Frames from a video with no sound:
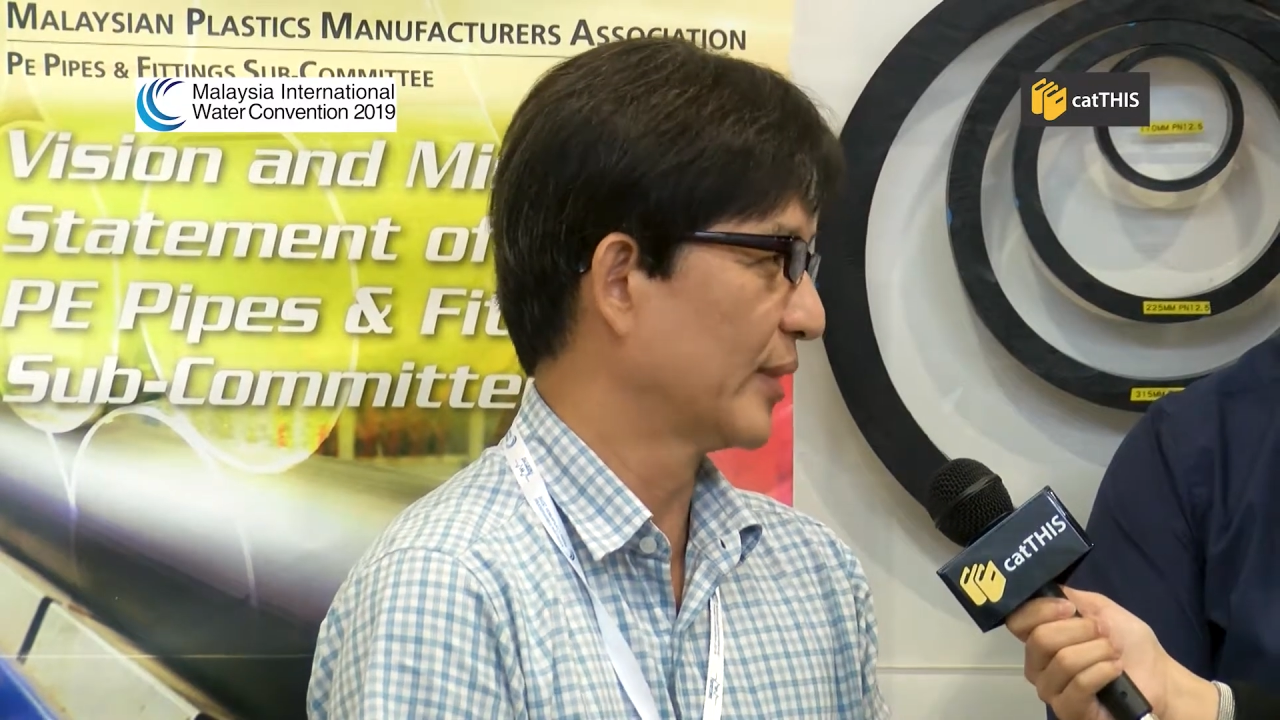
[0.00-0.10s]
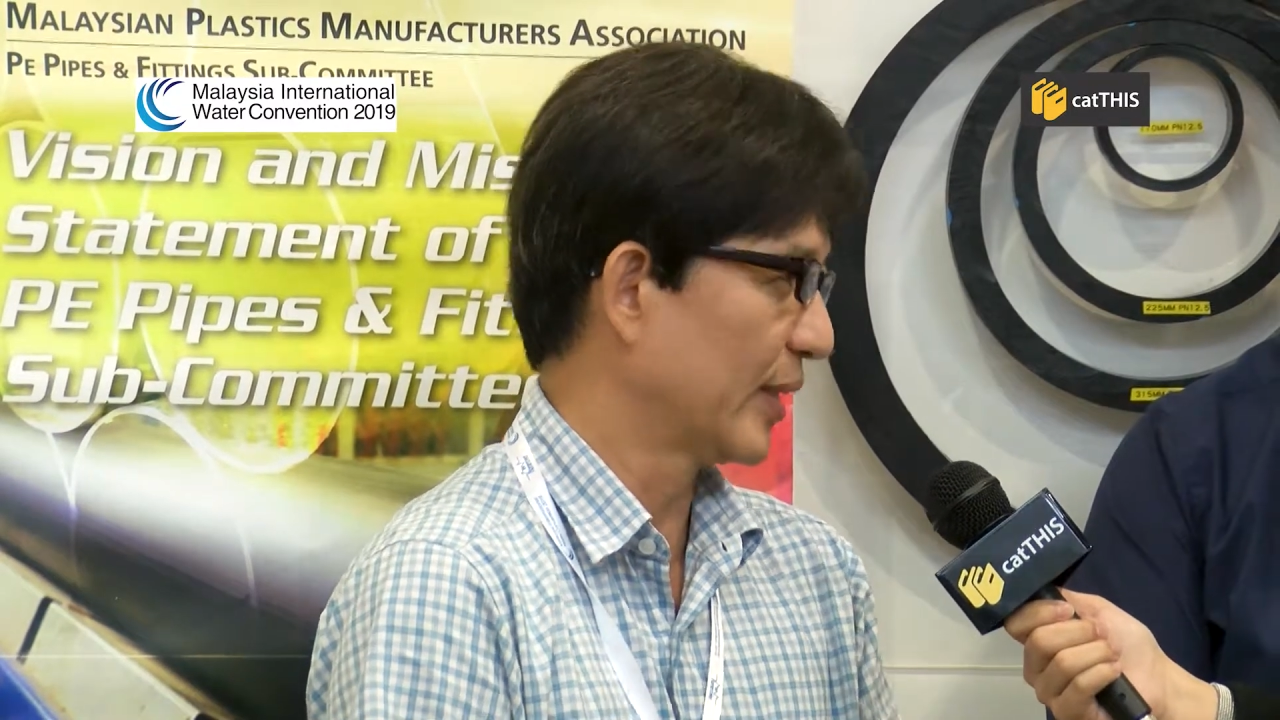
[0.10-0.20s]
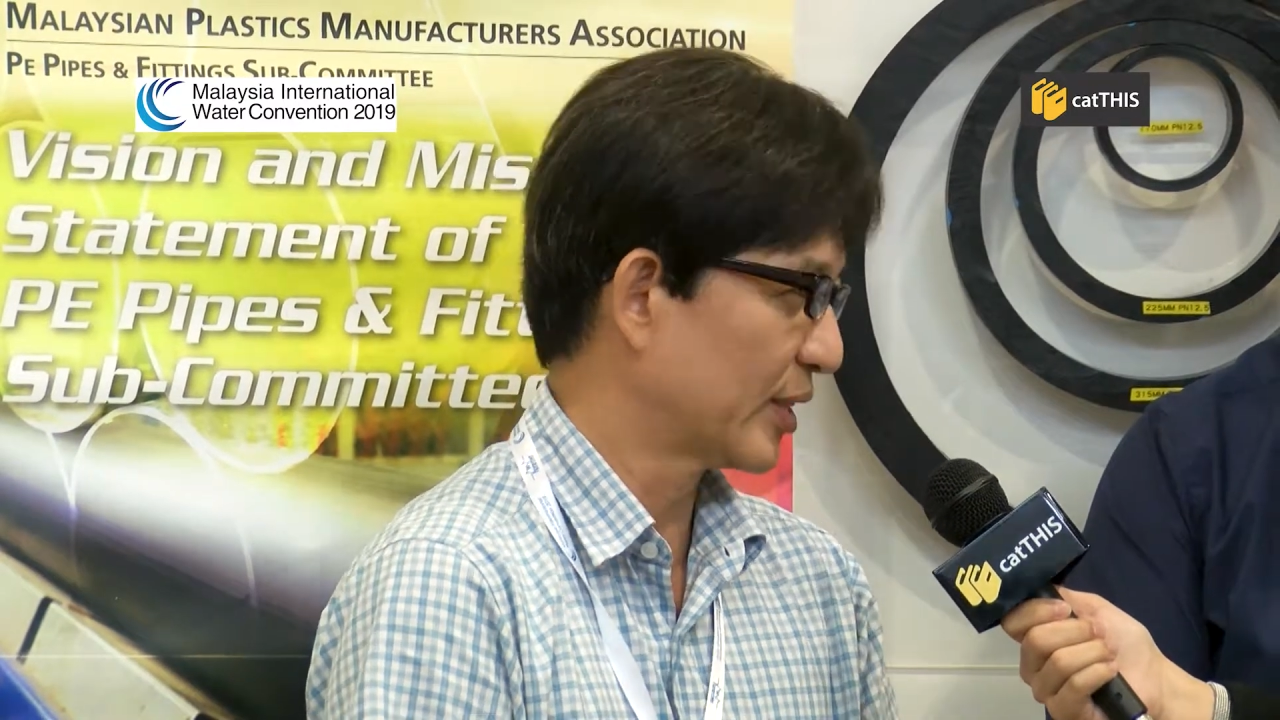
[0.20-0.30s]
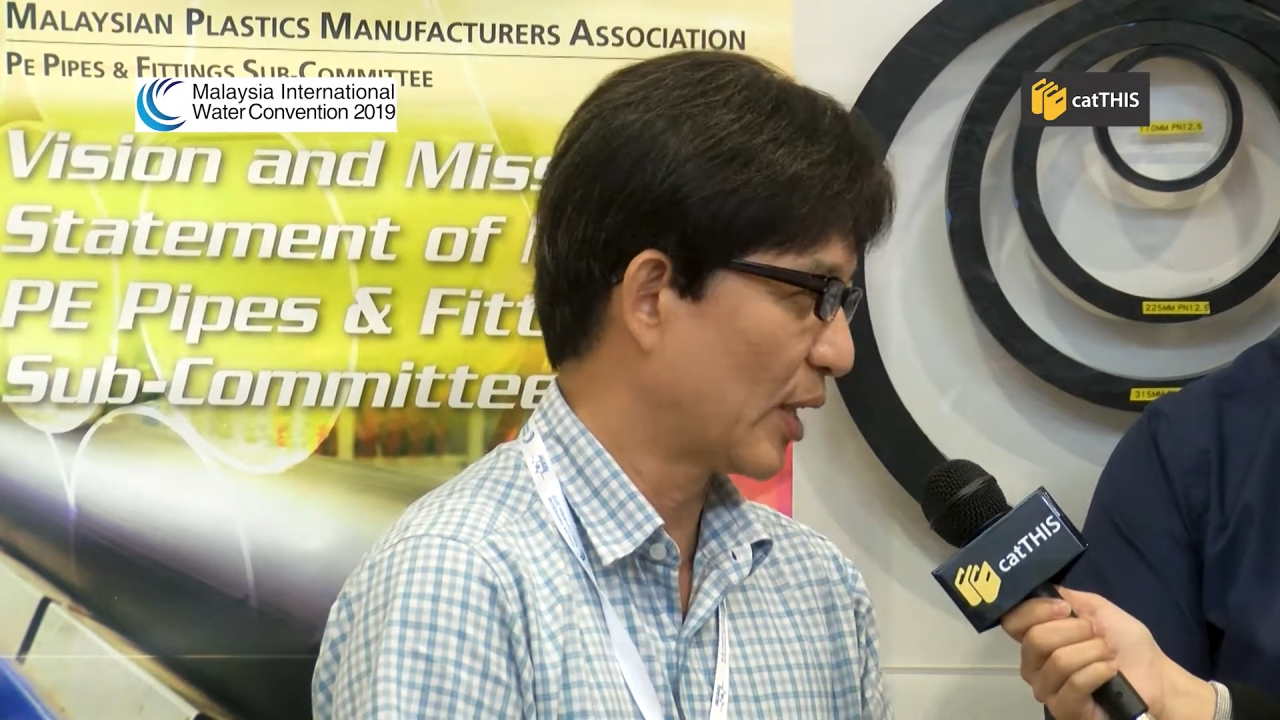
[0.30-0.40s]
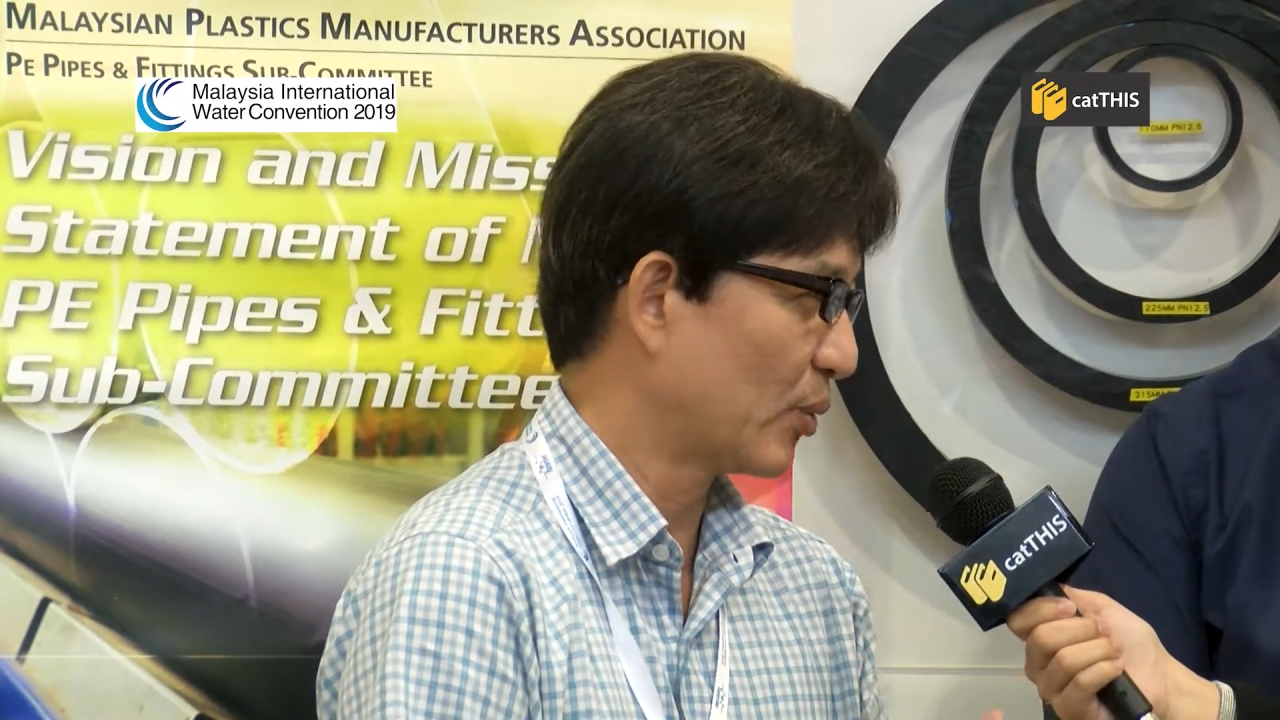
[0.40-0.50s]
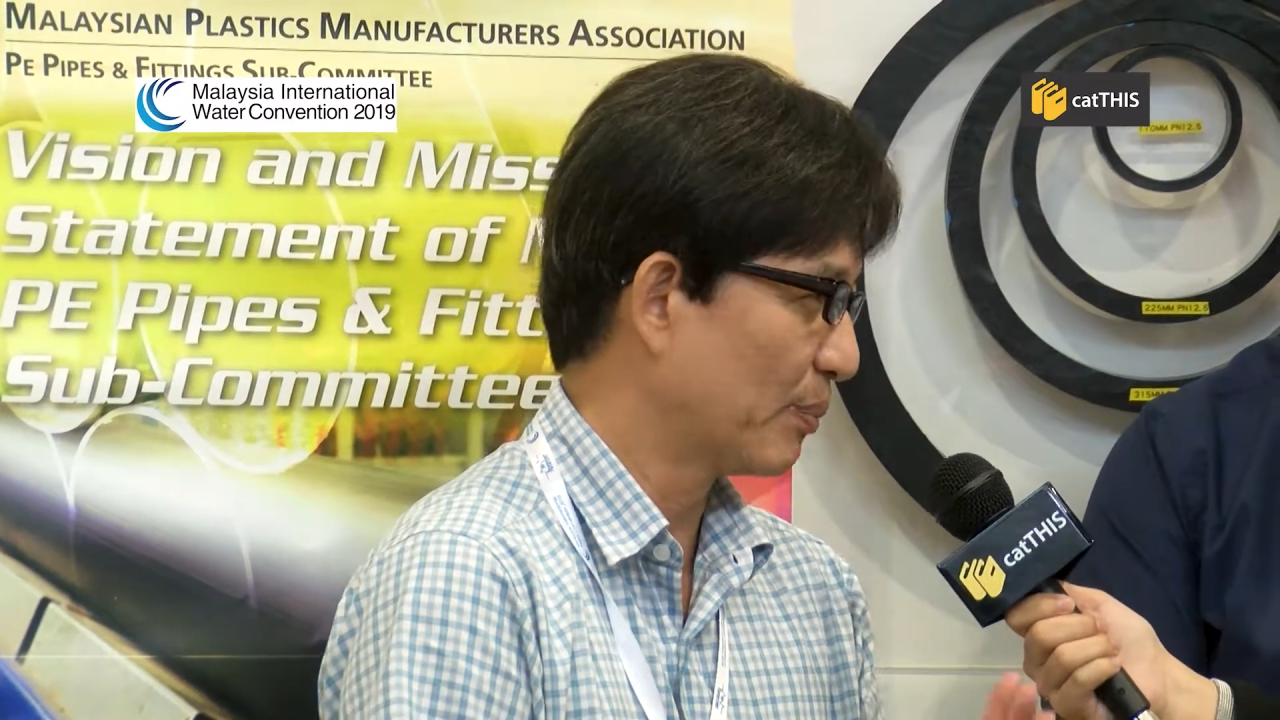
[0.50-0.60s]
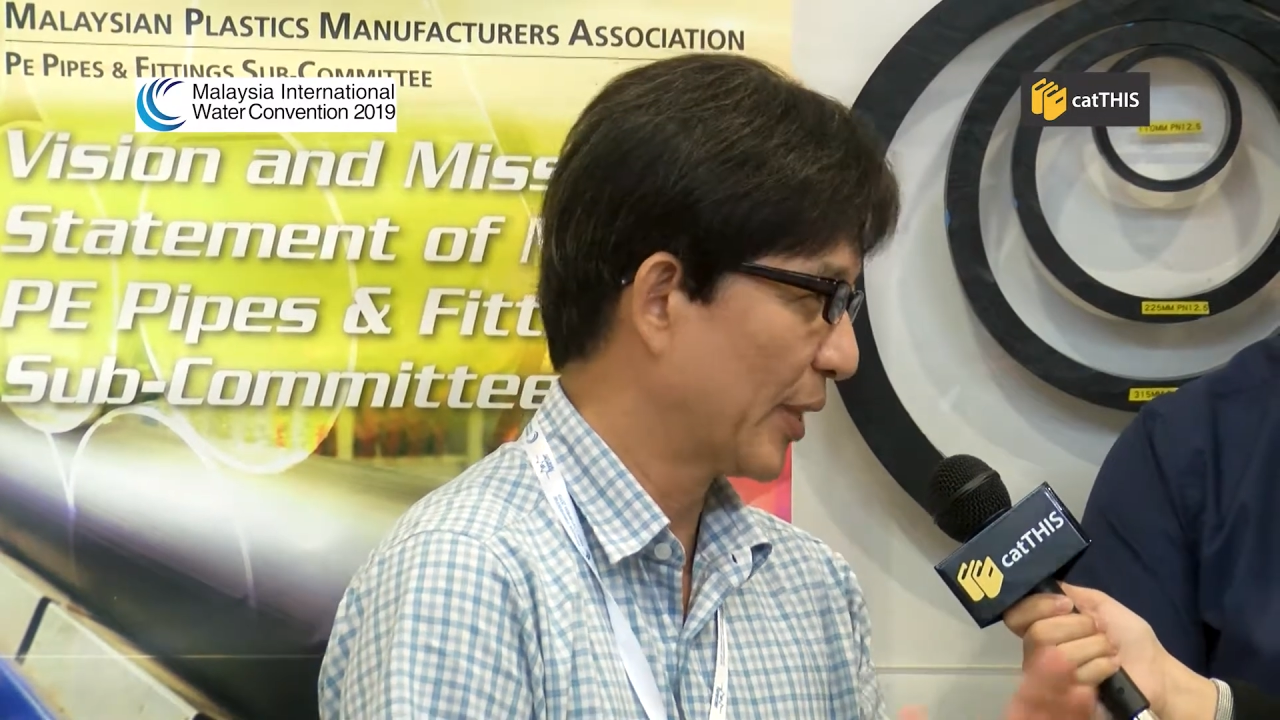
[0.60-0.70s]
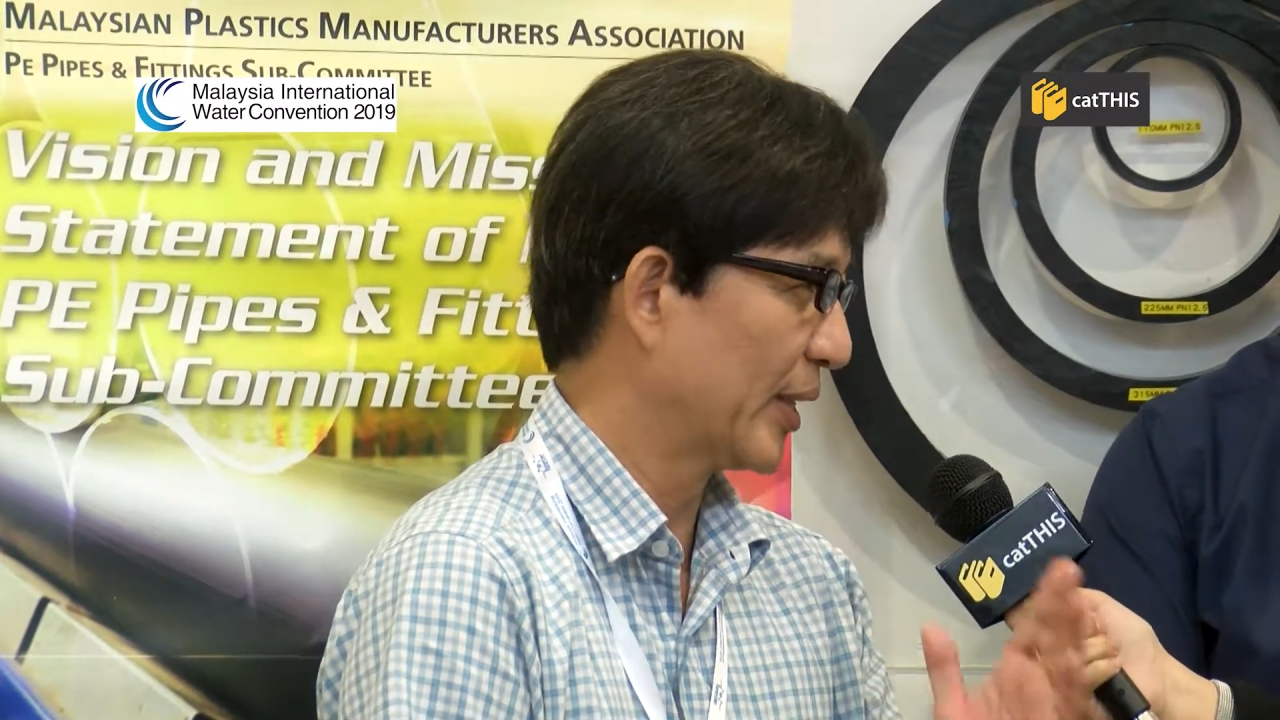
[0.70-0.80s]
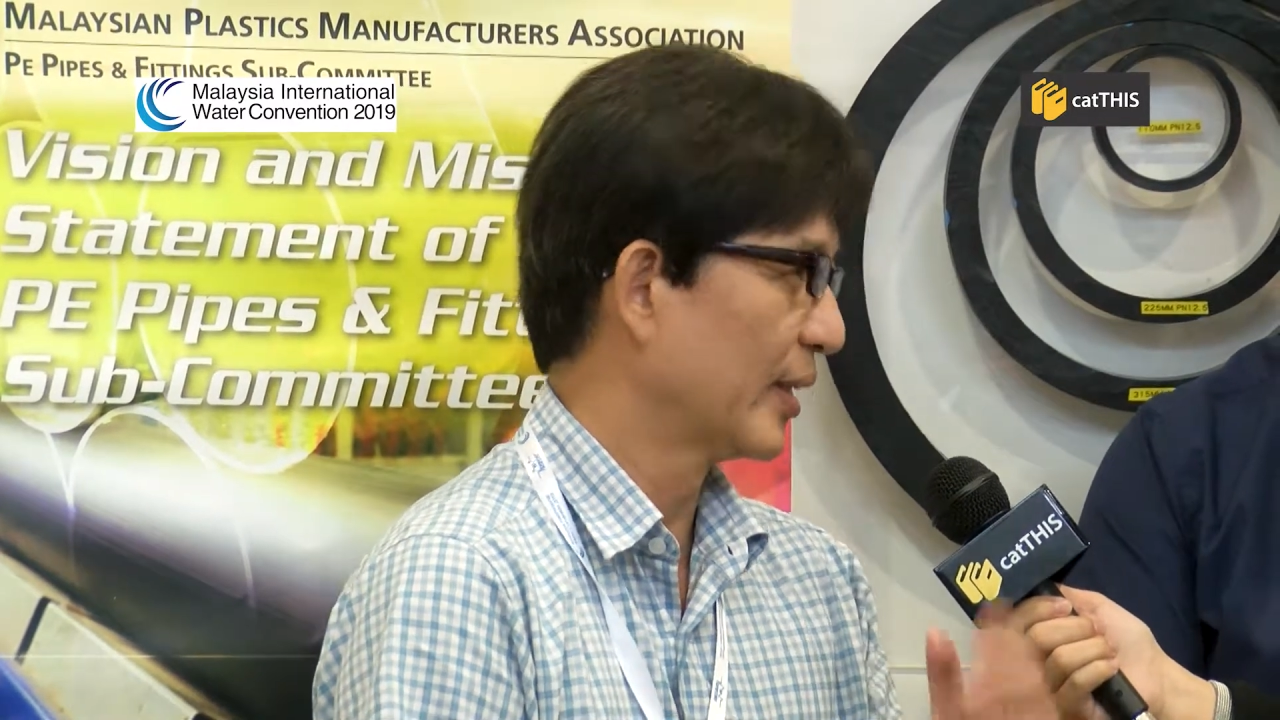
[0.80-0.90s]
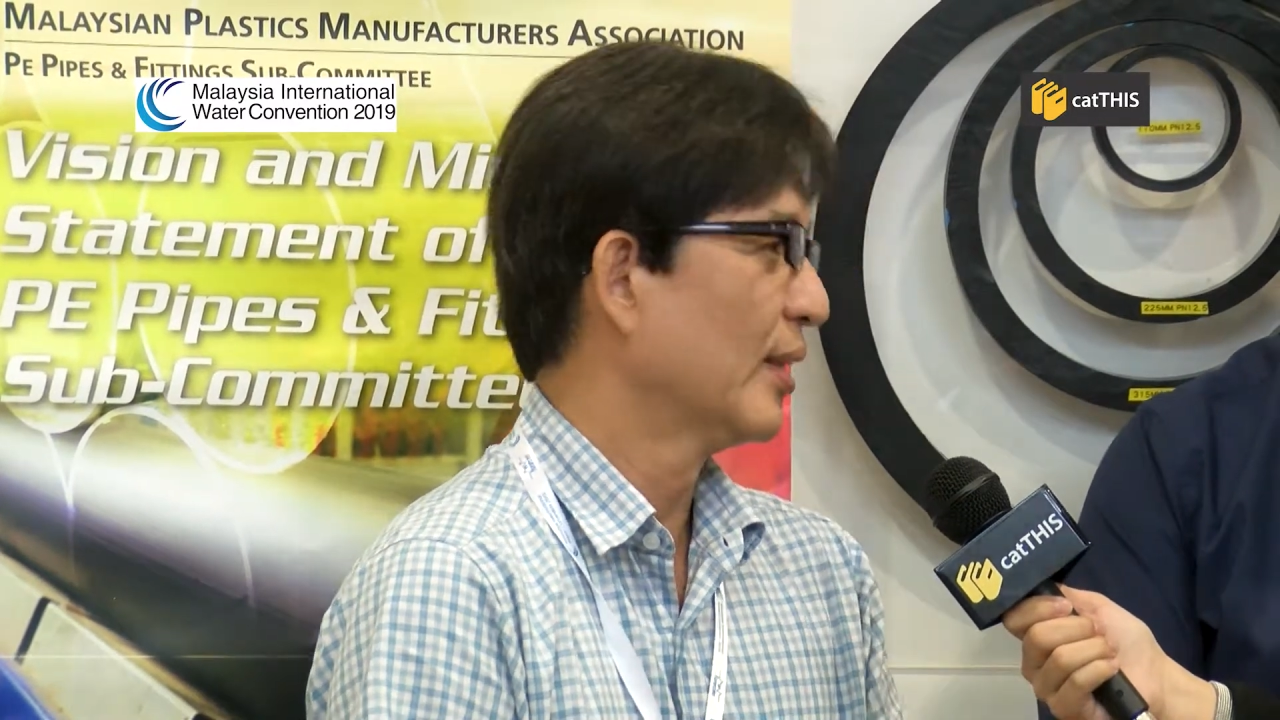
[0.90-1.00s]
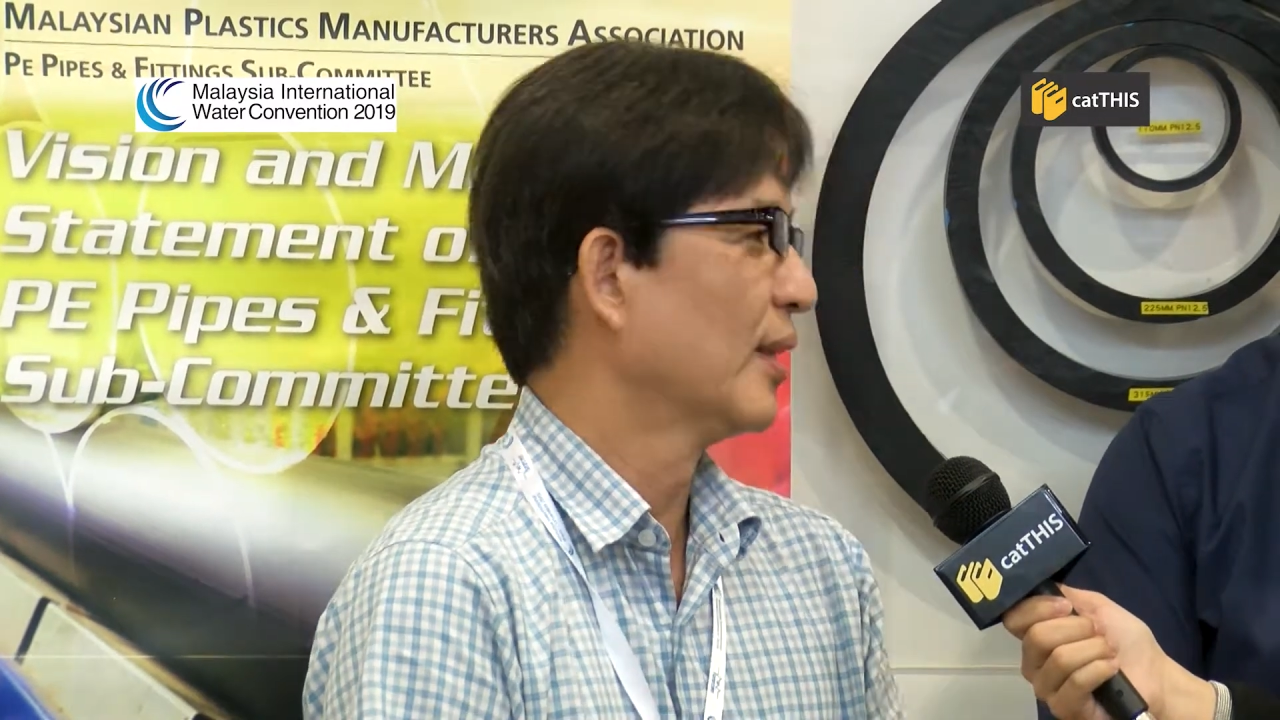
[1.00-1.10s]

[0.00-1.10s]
That's our main